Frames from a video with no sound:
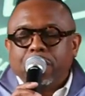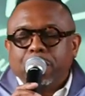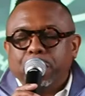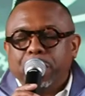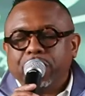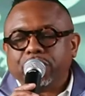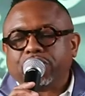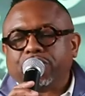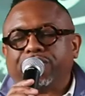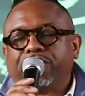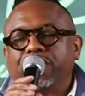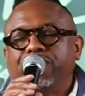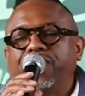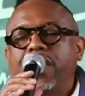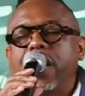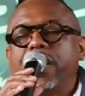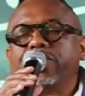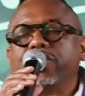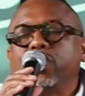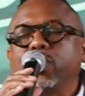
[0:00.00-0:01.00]
Merciful
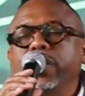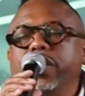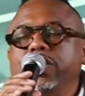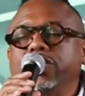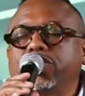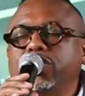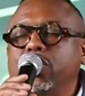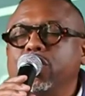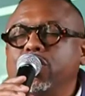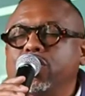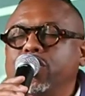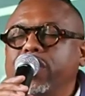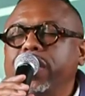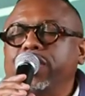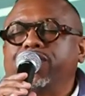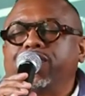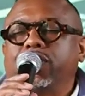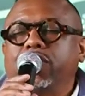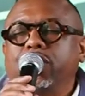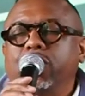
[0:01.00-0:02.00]
Father, we are so
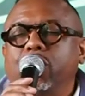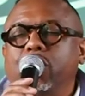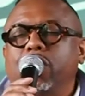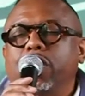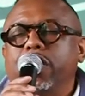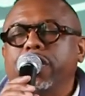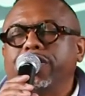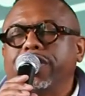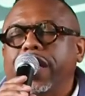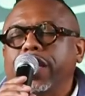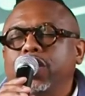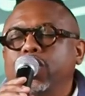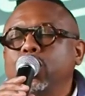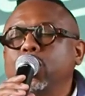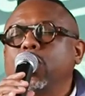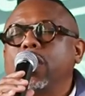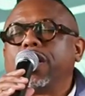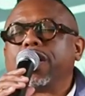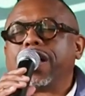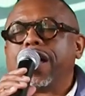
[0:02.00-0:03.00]
grateful, Lord, that
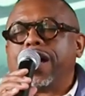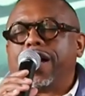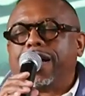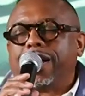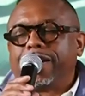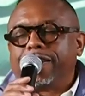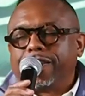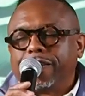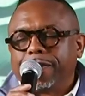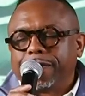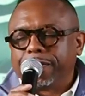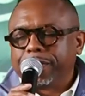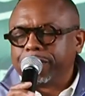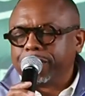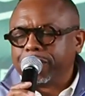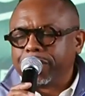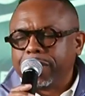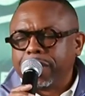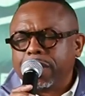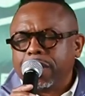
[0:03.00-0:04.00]
you are God.
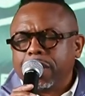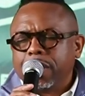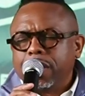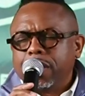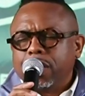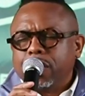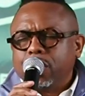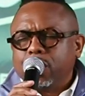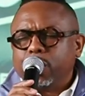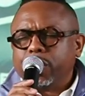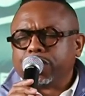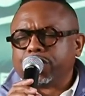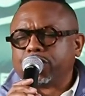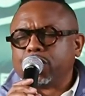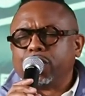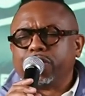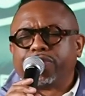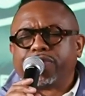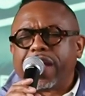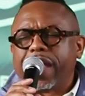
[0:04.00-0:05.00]
We're
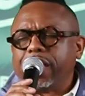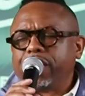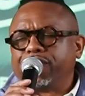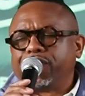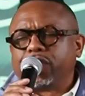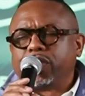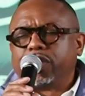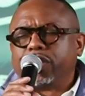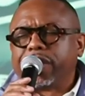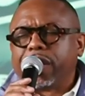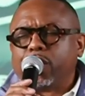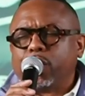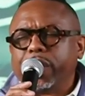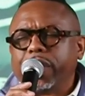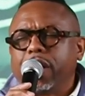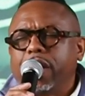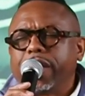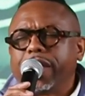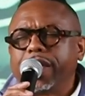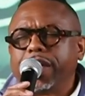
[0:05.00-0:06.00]
so thankful that
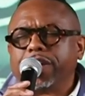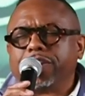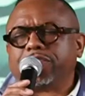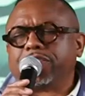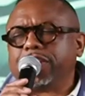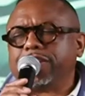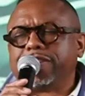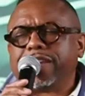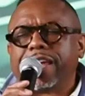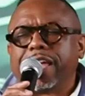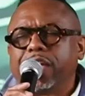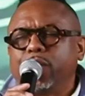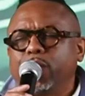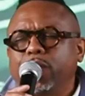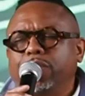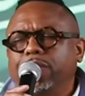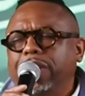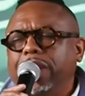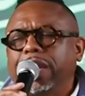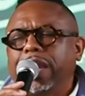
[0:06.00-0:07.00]
we are here today,
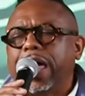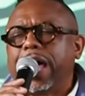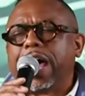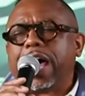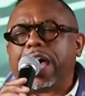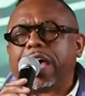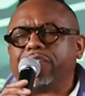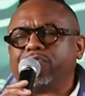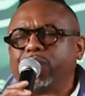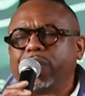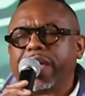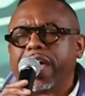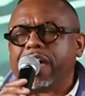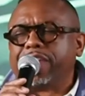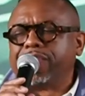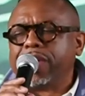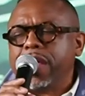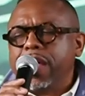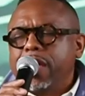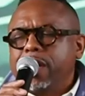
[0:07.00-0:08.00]
we're alive, we
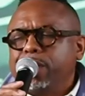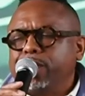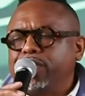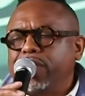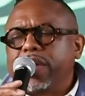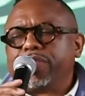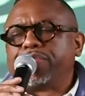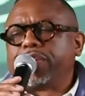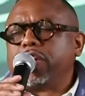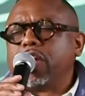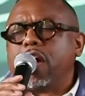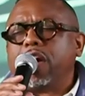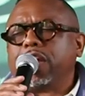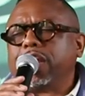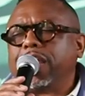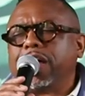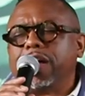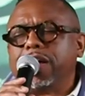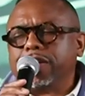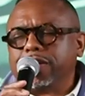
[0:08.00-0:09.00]
have breath in our
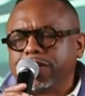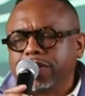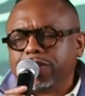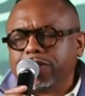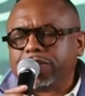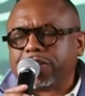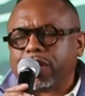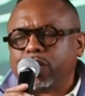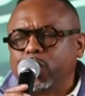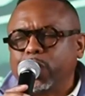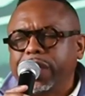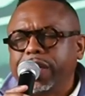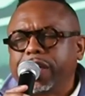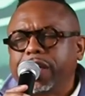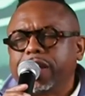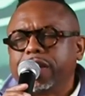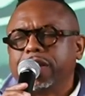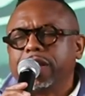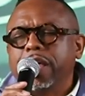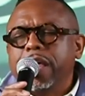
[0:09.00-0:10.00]
lungs, and we
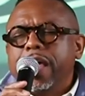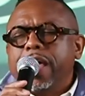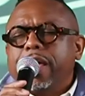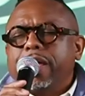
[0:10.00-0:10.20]
can